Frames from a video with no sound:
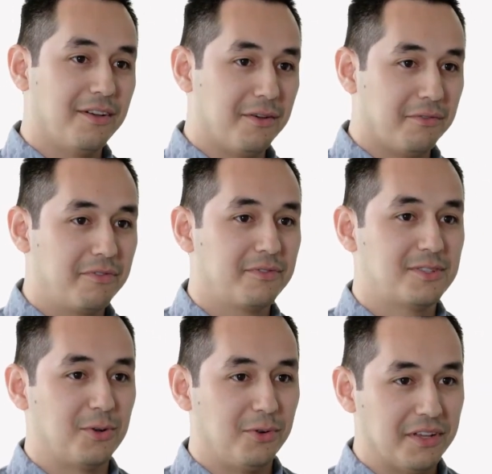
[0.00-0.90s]
of
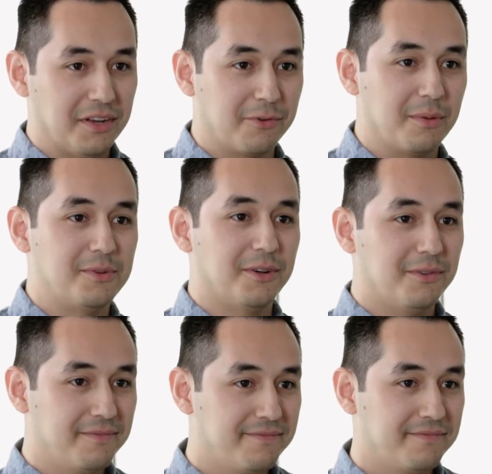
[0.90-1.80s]
stolen
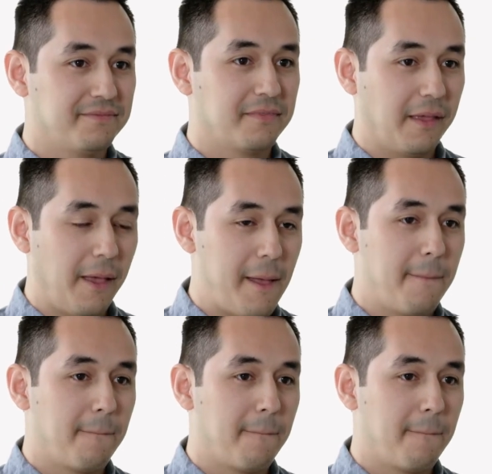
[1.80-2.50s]
crypto. So